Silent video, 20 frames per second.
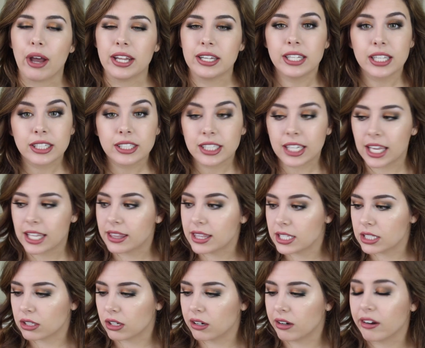I need to get
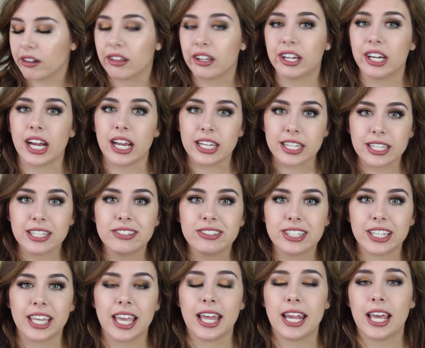this curler, I need
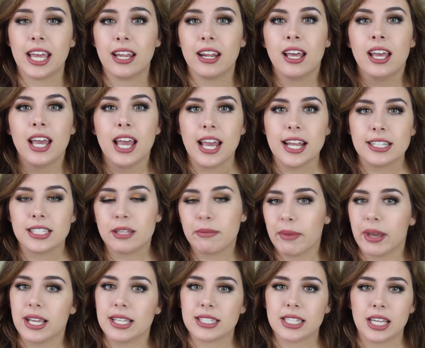to get it, it's
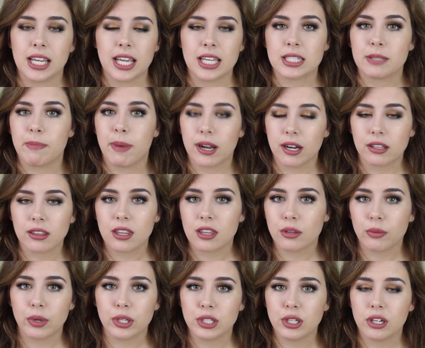amazing, it's better
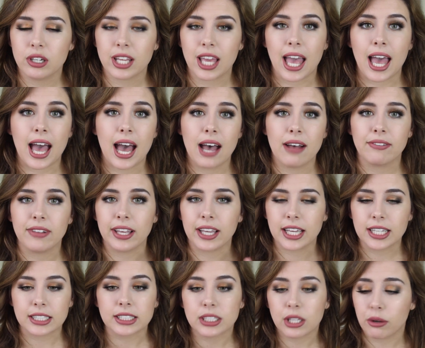than the one you already have,
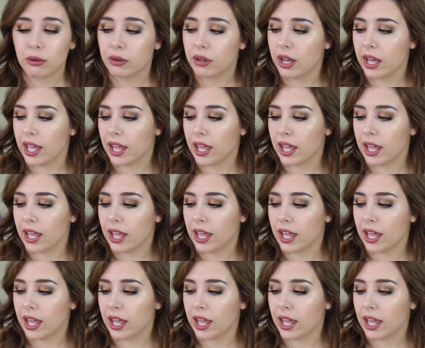like, it's so good.